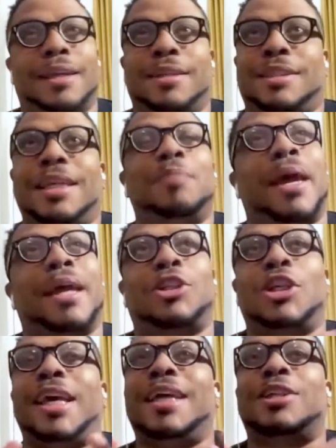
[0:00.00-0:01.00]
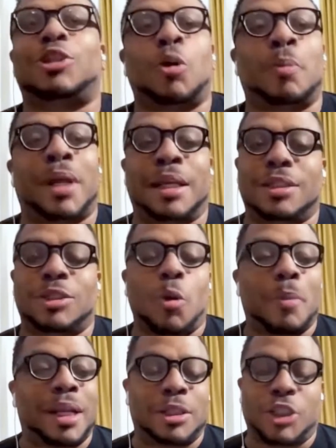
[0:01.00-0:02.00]
See, man, she hit so
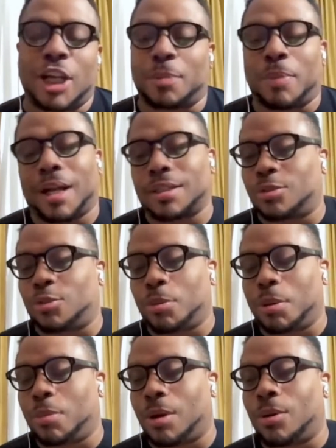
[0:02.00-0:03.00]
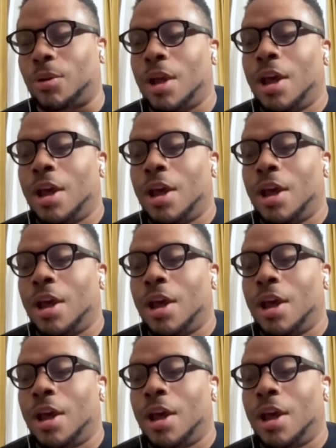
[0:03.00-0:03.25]
many check boxes for me, bro.